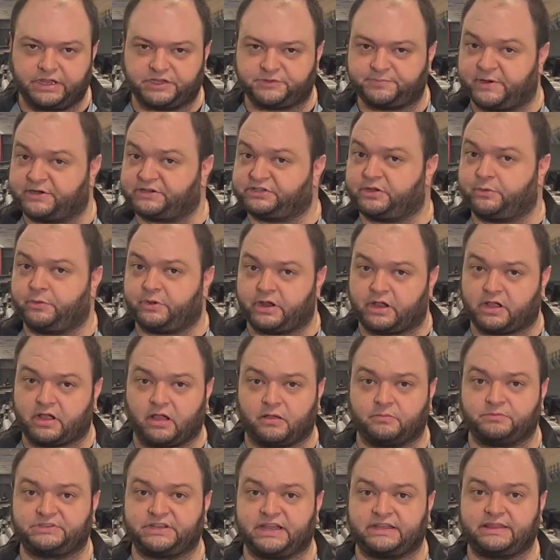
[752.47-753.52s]
especially when it
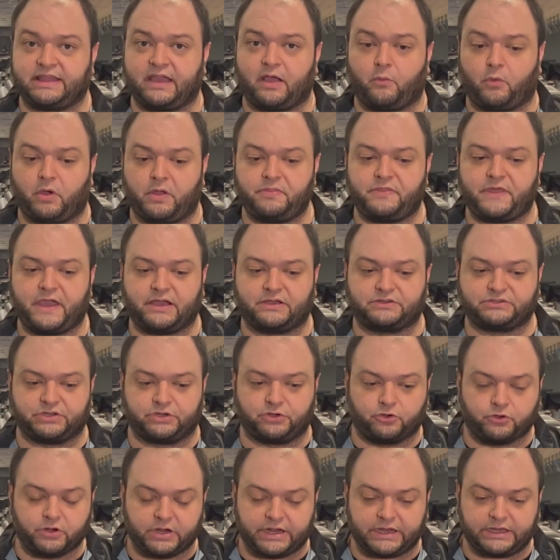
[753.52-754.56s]
comes at that
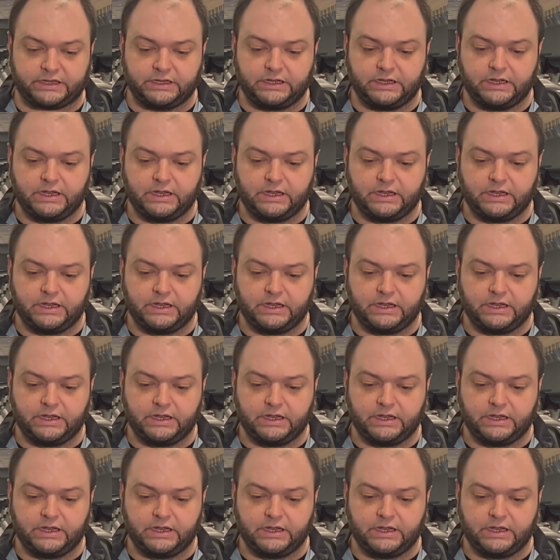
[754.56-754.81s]
1000 grit,